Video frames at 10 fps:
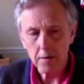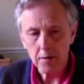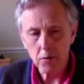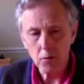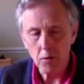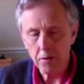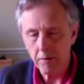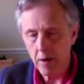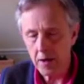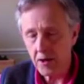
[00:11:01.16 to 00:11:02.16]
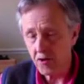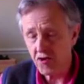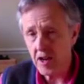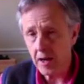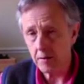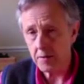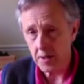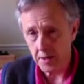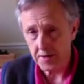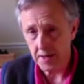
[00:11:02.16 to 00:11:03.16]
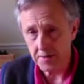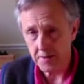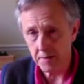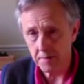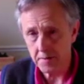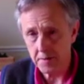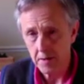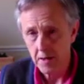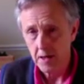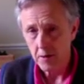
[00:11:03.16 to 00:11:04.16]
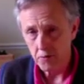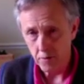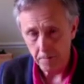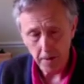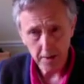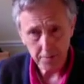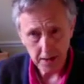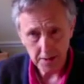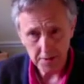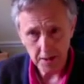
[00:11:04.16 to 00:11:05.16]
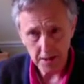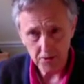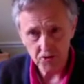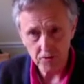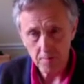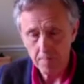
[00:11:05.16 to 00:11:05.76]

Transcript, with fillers: two or three Gestalt intensives, which were 5 days each.